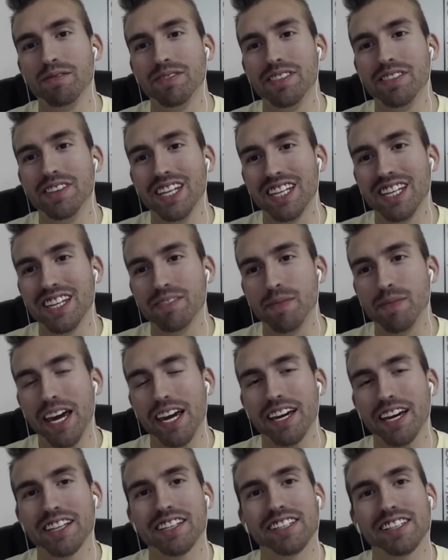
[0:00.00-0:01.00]

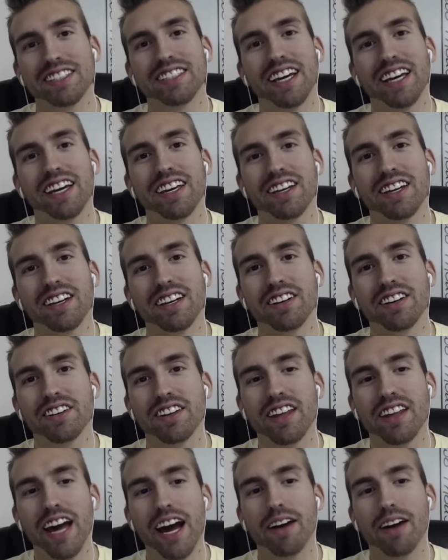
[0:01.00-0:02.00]
make it the second year.
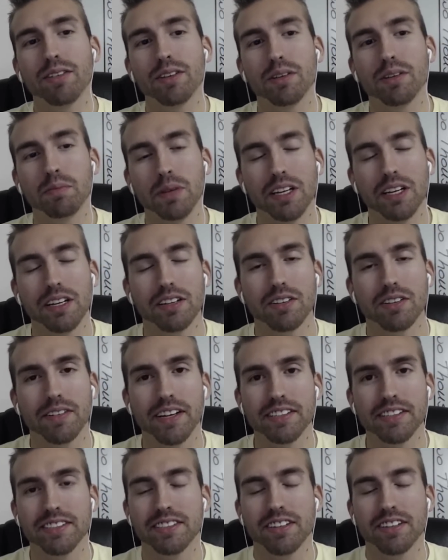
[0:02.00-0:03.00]
That would be a
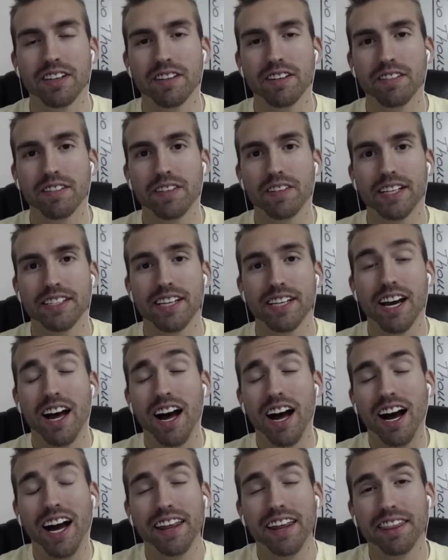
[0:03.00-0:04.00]
crazy turn of events.
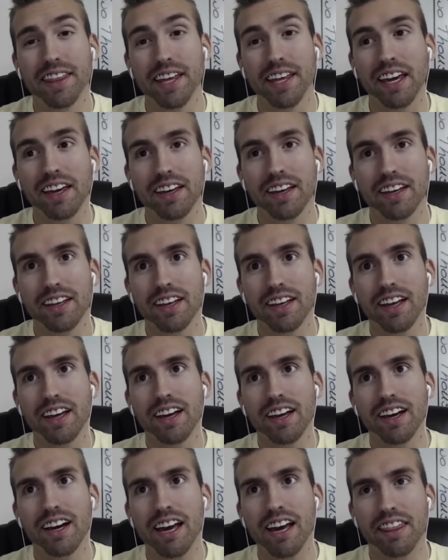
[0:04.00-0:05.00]
I
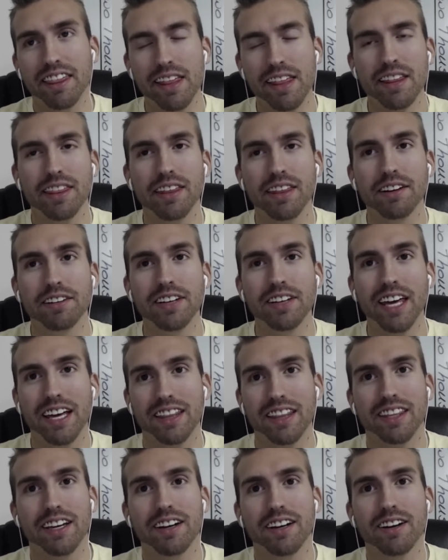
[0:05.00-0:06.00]
think they'll get
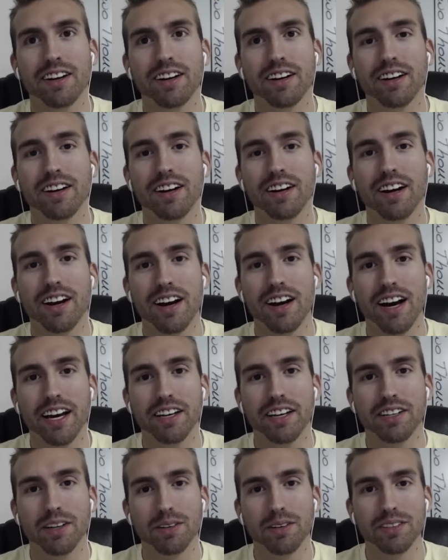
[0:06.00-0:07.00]
there. I
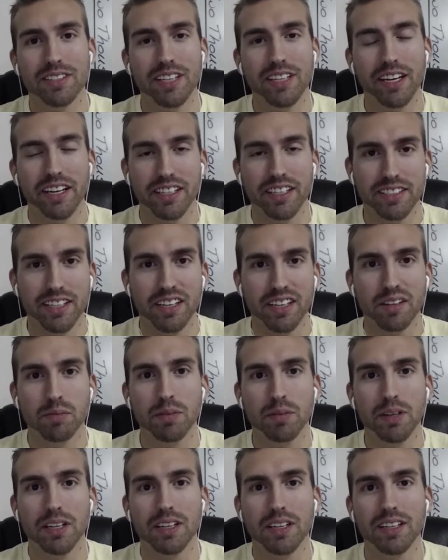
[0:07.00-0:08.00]
don't think it's going to
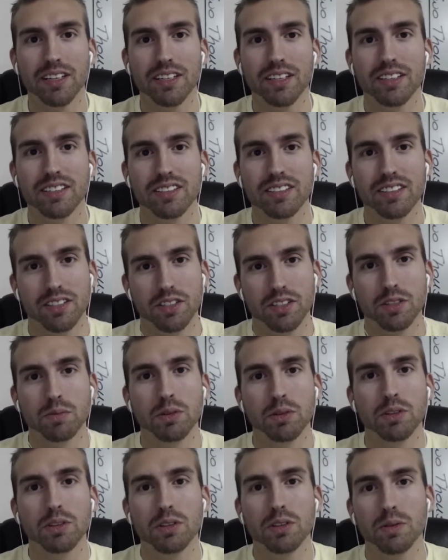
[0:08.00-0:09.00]
be a
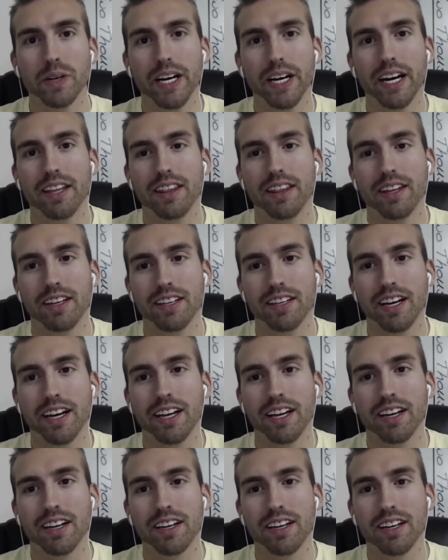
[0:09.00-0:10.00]
smooth way. I think that
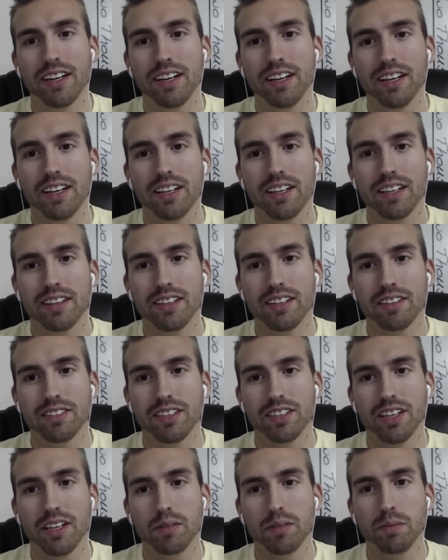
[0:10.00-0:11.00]
there's
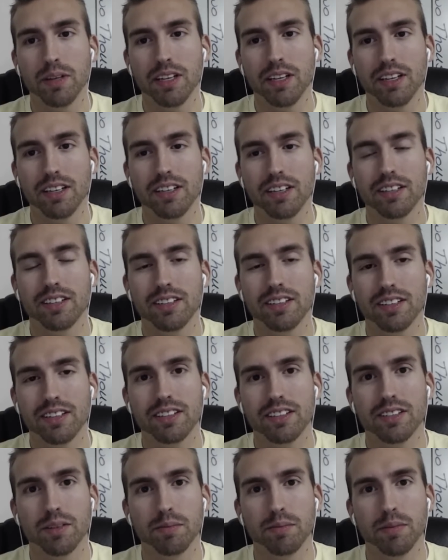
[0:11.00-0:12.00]
going to be
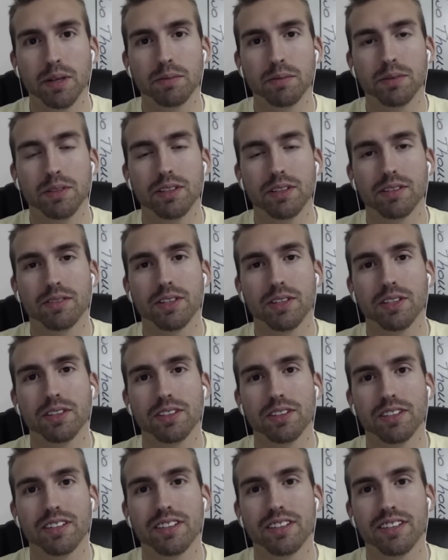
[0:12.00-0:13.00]
some bumps in the road.
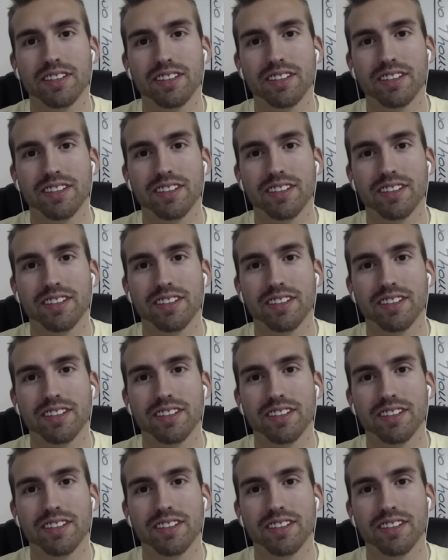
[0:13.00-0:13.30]
Yeah,